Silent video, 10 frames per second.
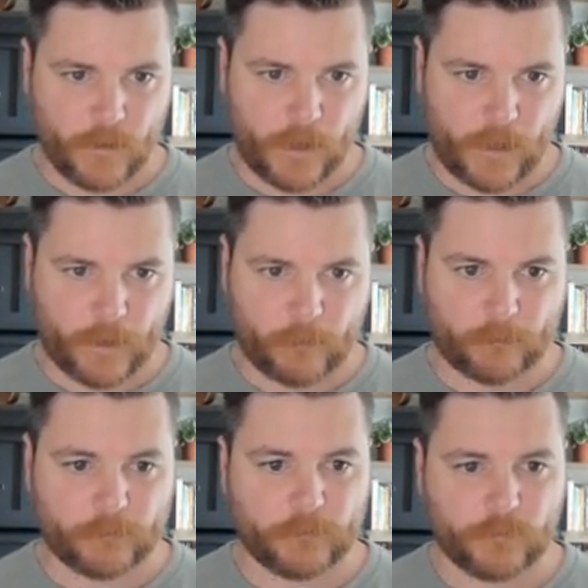
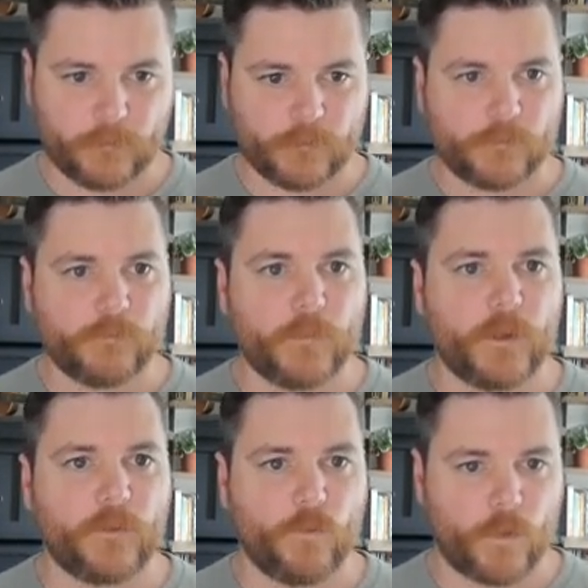
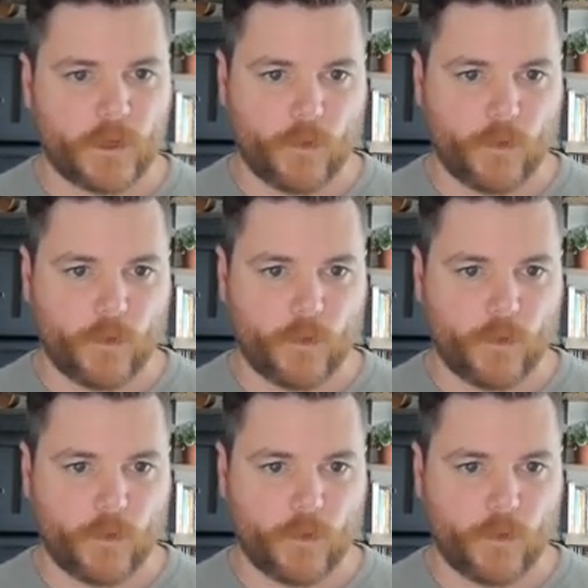But we're going